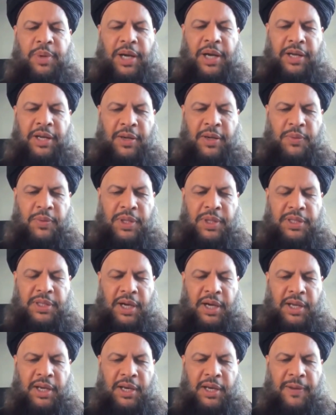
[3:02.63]
Subhanahu wa
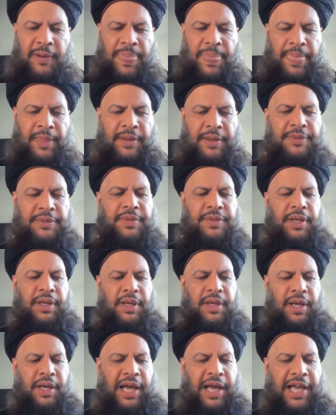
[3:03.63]
ta'ala
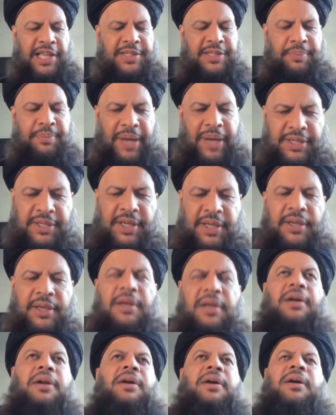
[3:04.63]
has
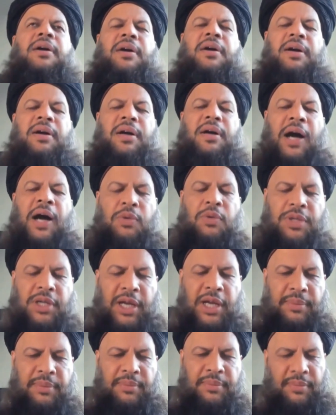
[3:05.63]
better
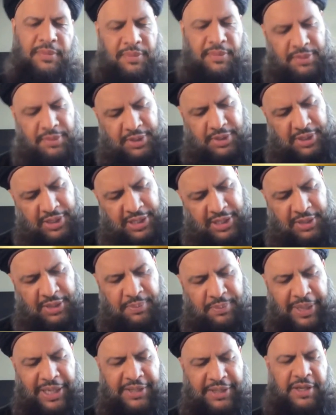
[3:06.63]
outcome
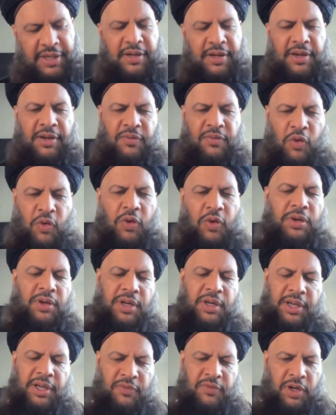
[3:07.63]
and better reward
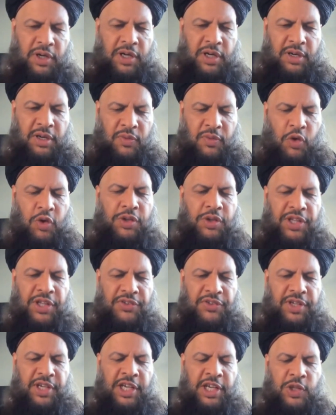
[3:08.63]
uh, for
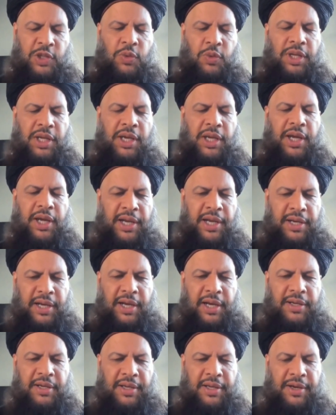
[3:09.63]
this in dunya and
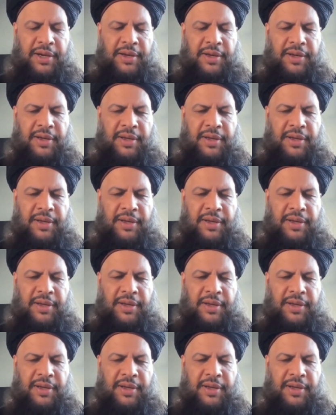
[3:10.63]
akhirah.